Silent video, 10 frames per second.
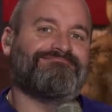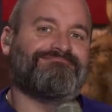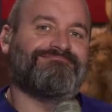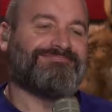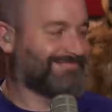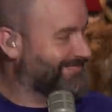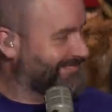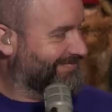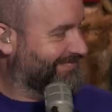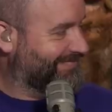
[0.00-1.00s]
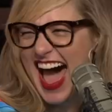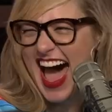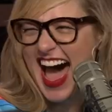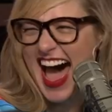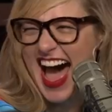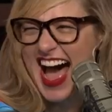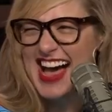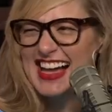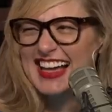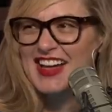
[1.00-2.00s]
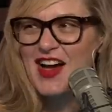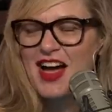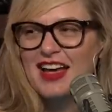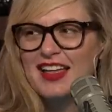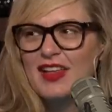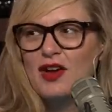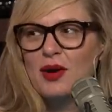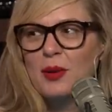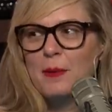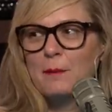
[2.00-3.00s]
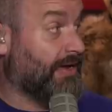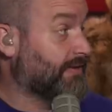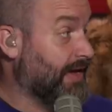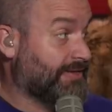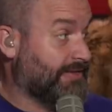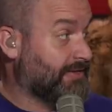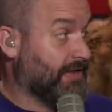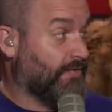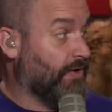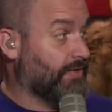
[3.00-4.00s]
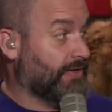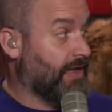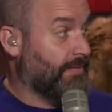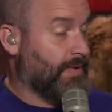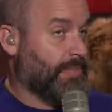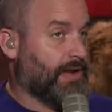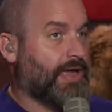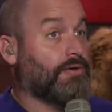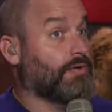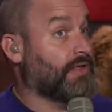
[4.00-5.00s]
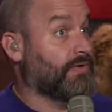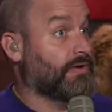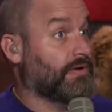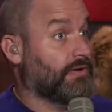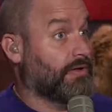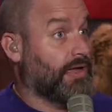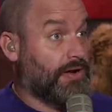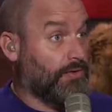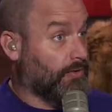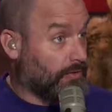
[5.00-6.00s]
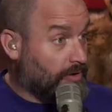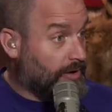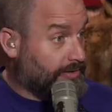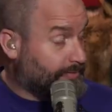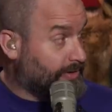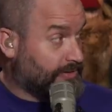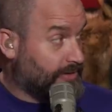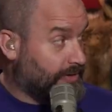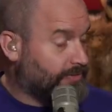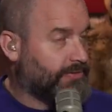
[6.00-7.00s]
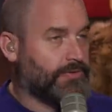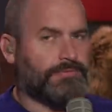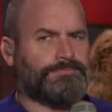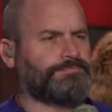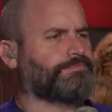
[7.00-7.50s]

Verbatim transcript: I, I really don't. I, mean, I see I, I see stuff all the time. I mean, I don't even I don't look as much as I used to,